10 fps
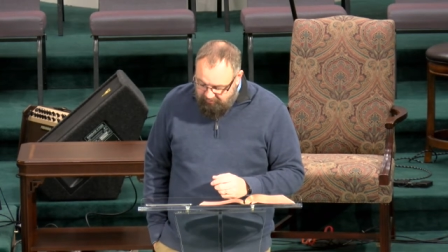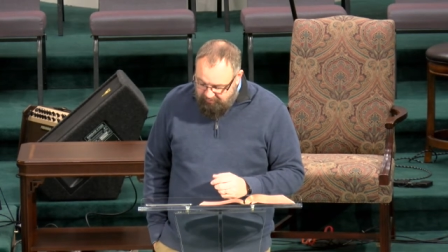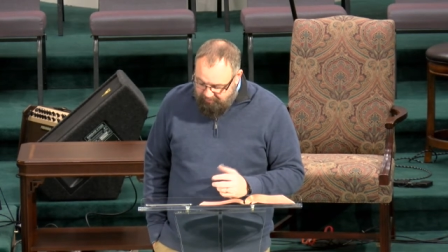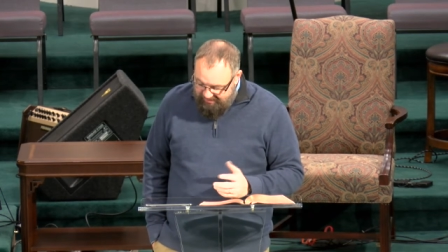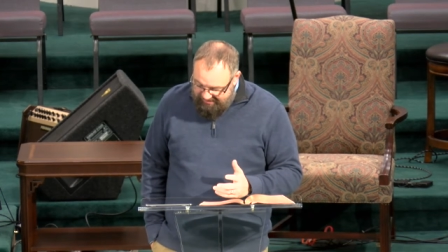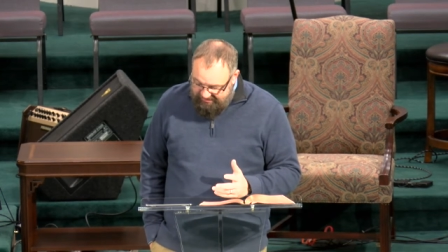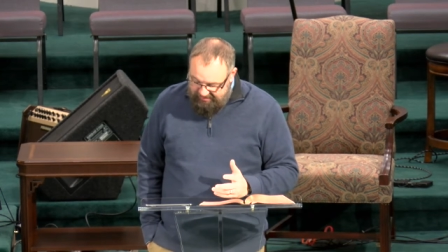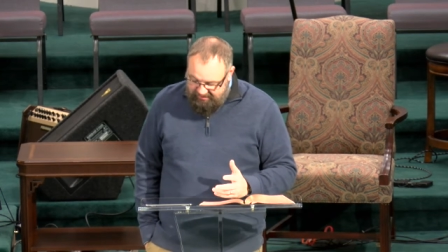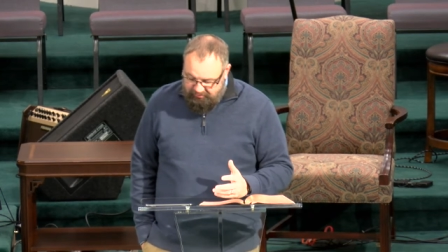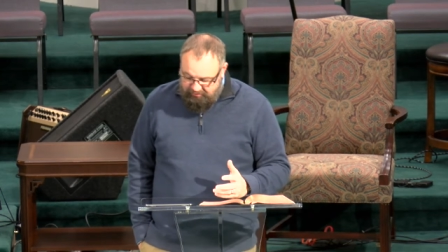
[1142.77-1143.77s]
the pagan
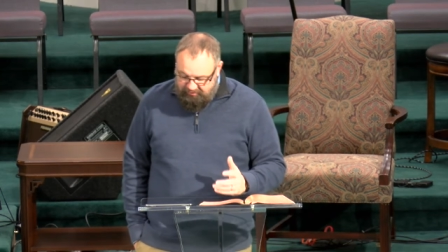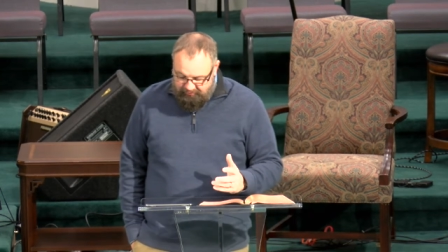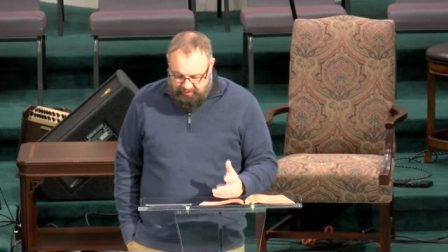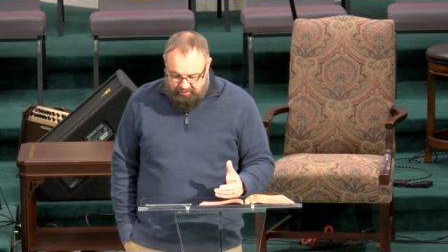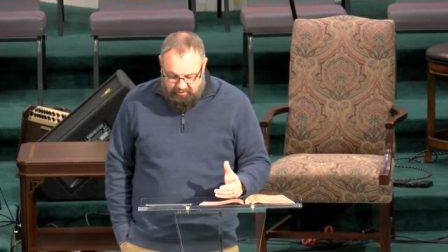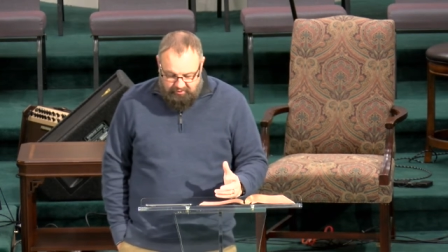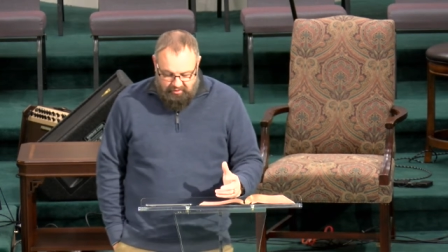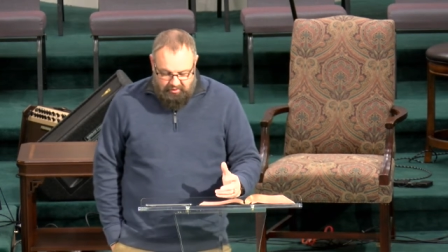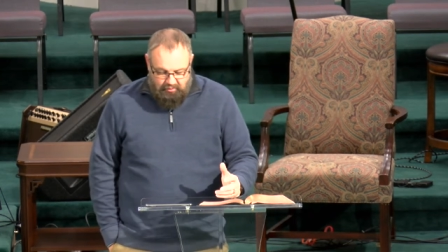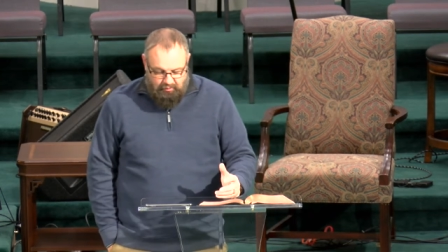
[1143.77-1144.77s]
nations of the earth,
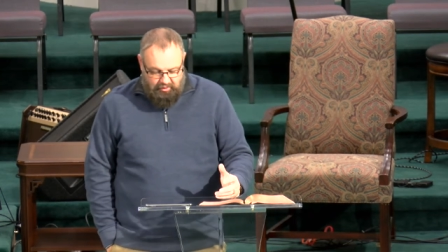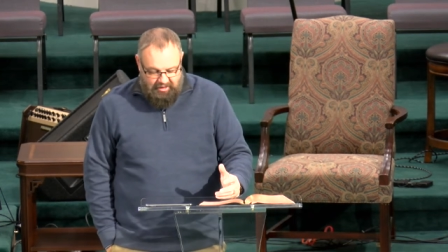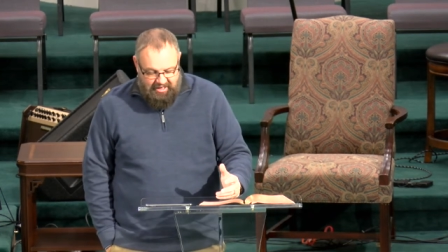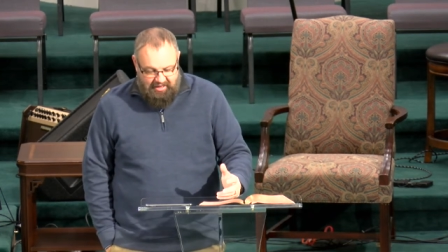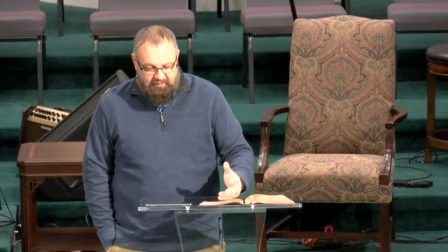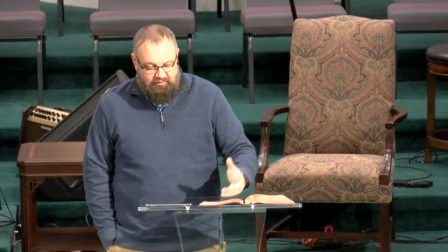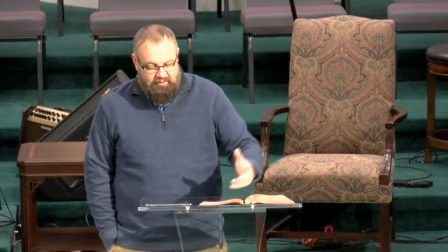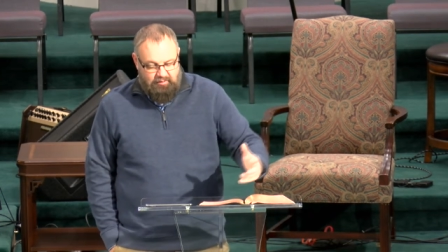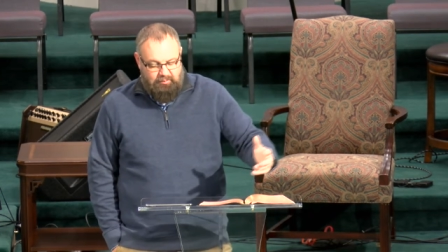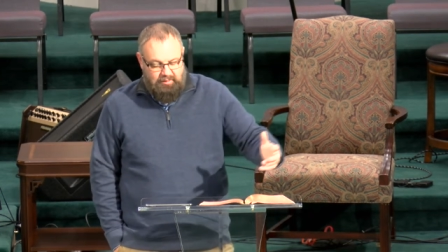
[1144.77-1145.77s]
would have
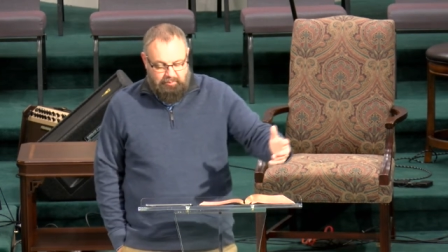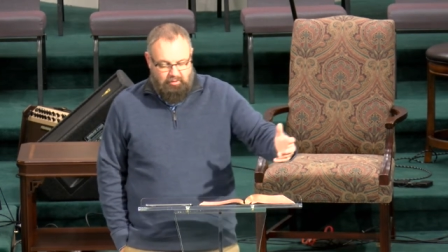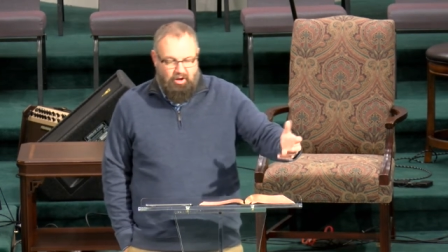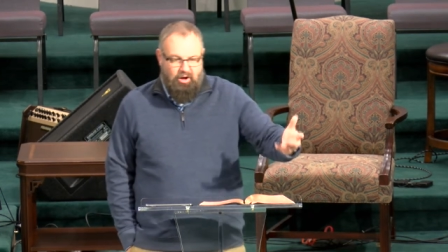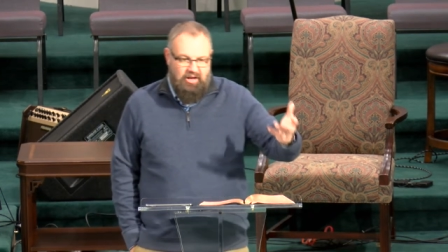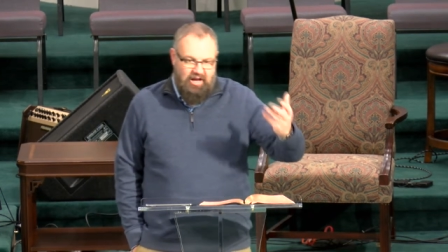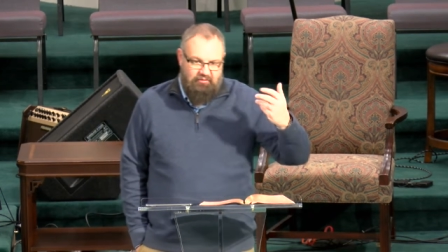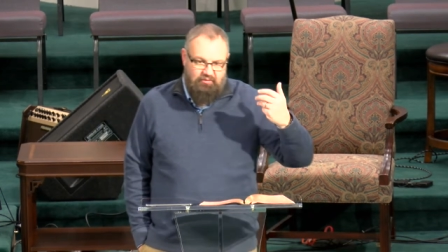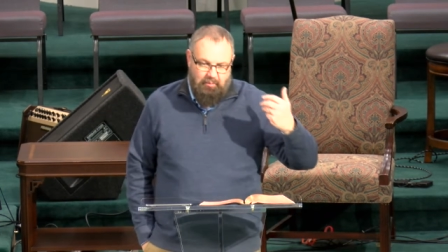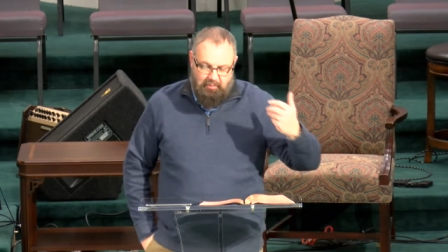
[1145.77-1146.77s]
people called
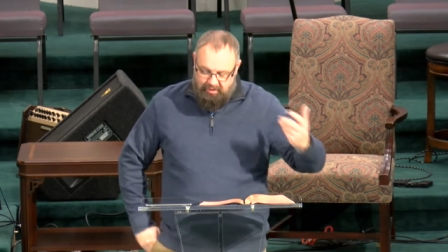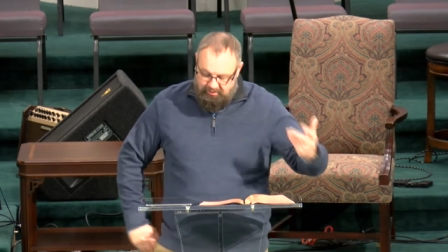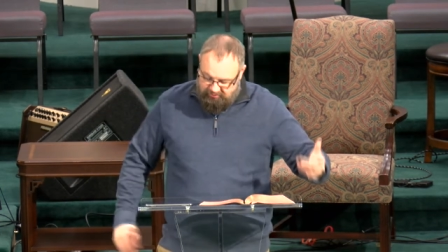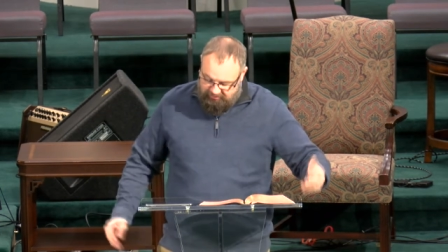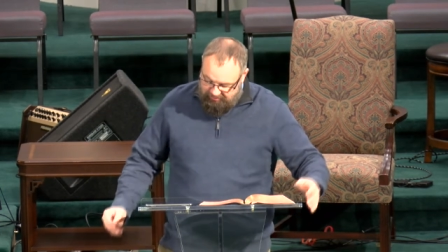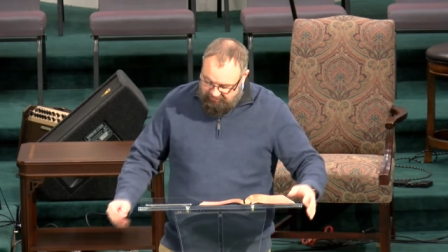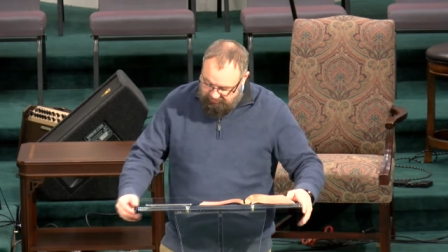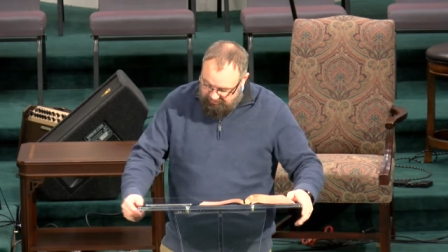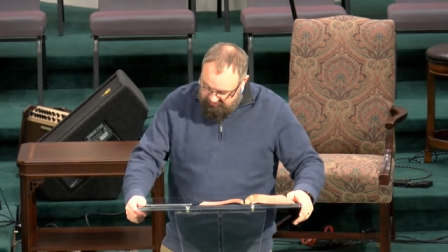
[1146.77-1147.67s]
out from amongst them